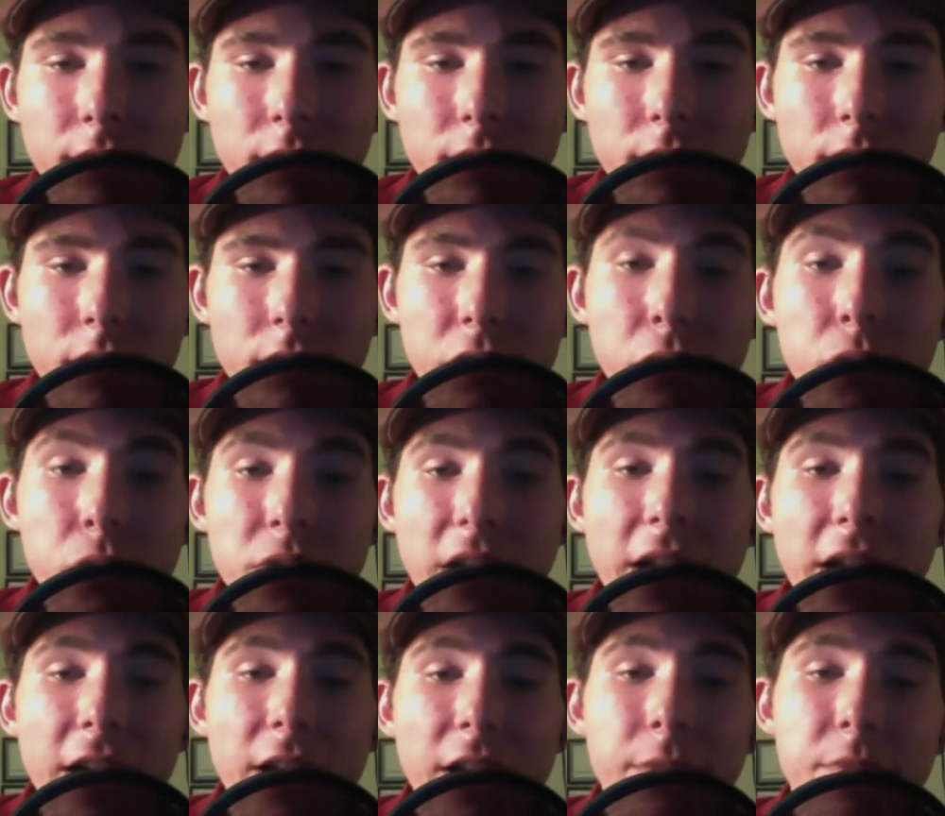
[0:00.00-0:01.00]
2
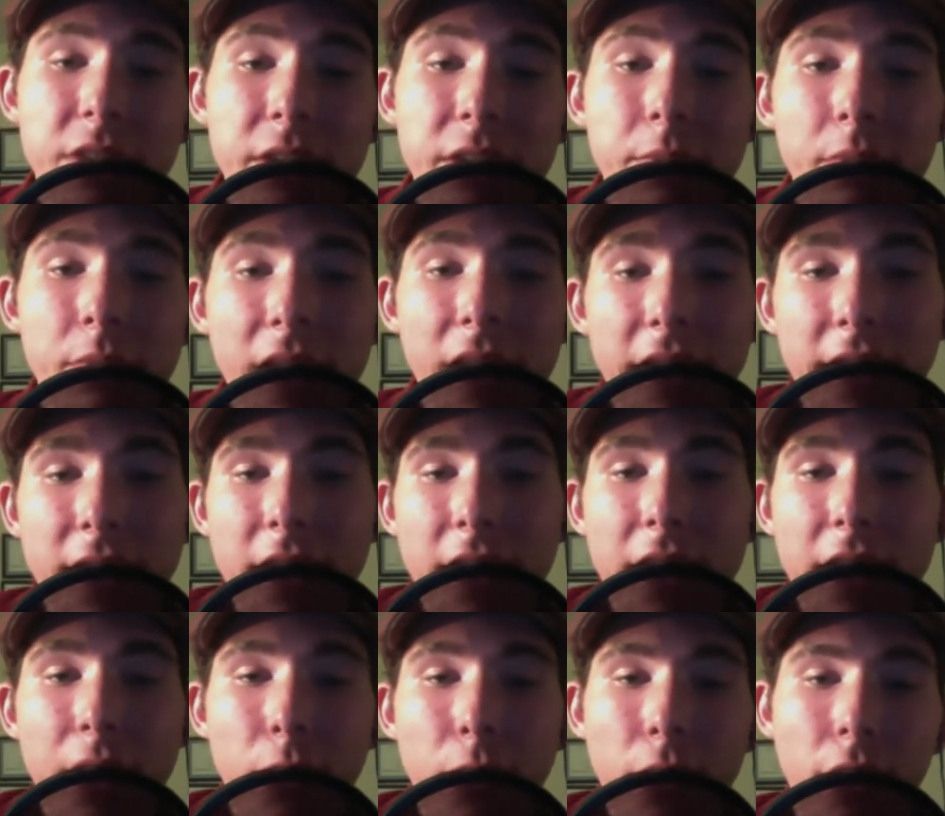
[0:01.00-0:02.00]
times in my day
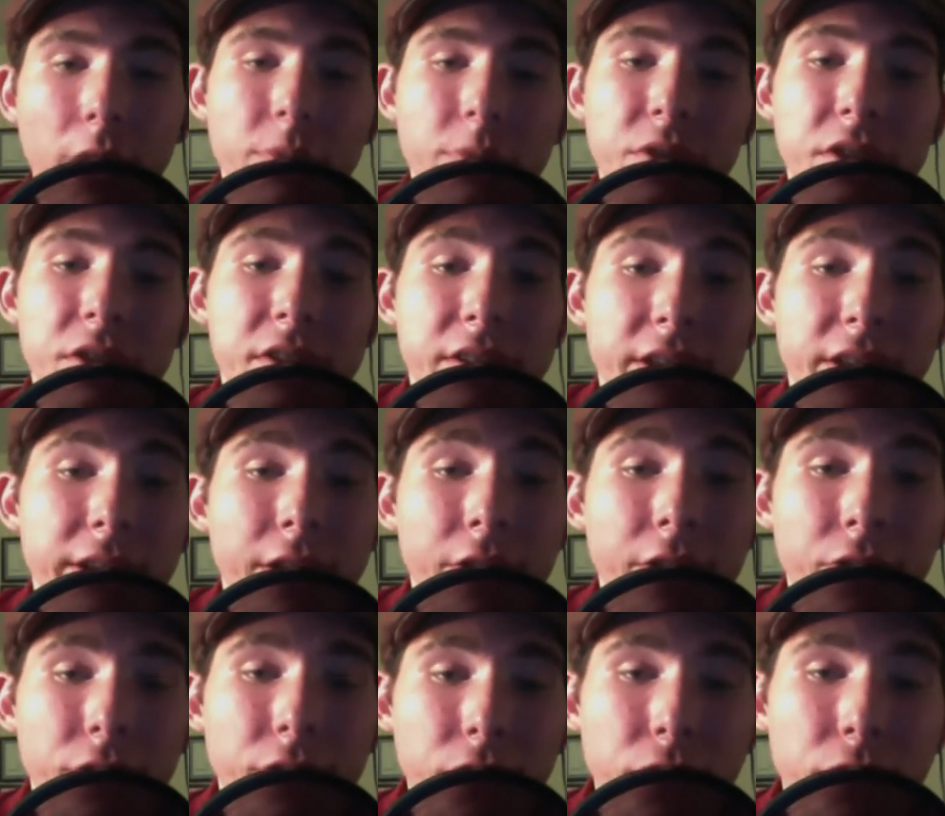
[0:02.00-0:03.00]
where I'm just sitting on the
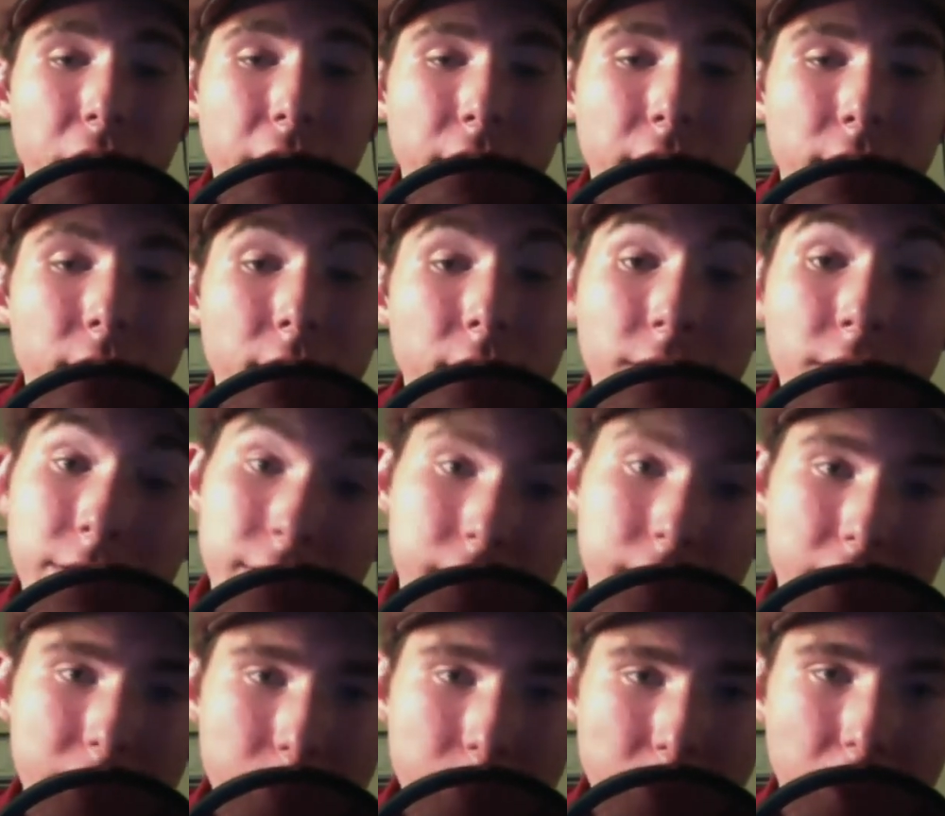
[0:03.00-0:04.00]
train
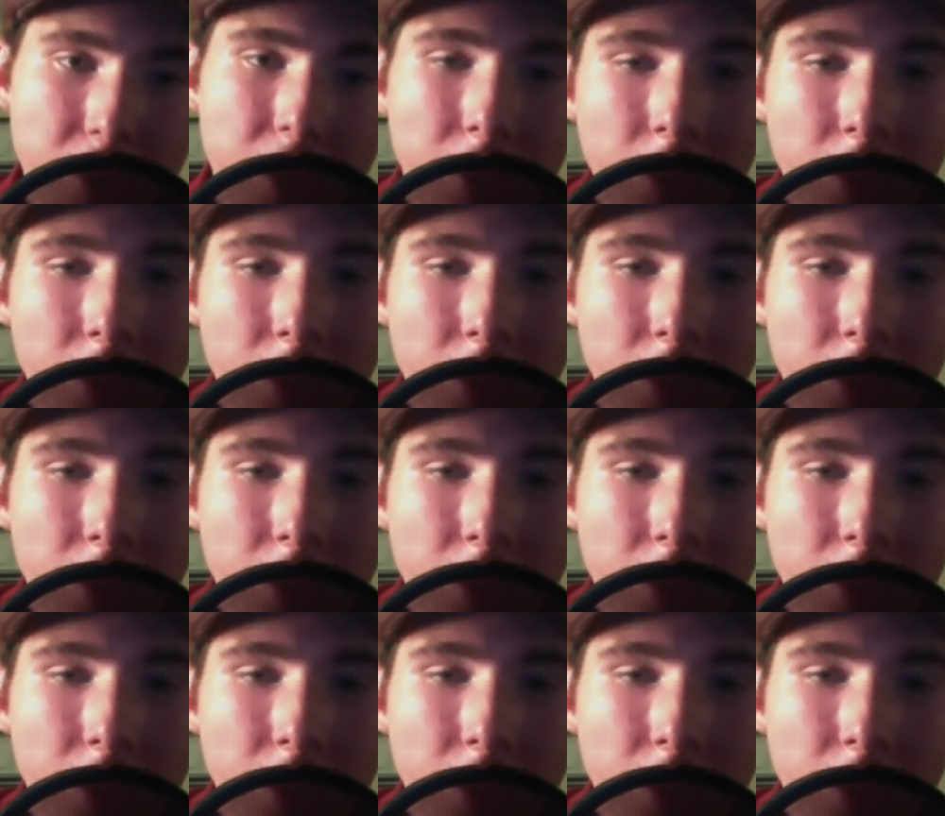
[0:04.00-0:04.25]
sleeping.